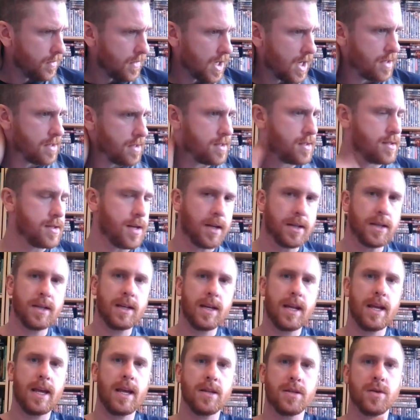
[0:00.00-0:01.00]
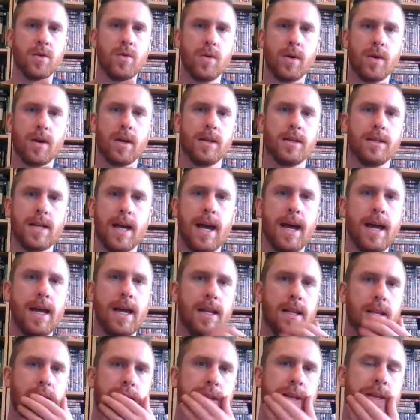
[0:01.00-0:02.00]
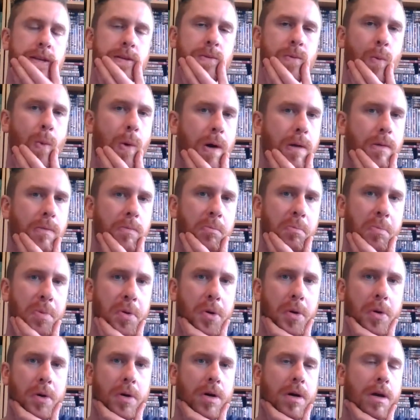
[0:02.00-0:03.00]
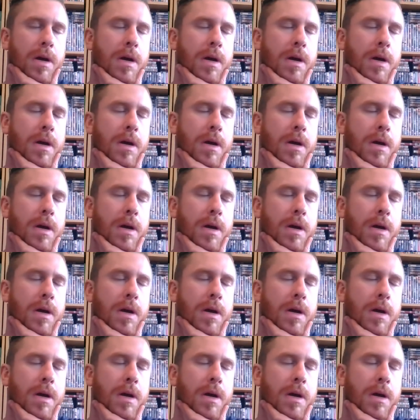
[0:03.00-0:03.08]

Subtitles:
and suddenly it's all contained in this one book.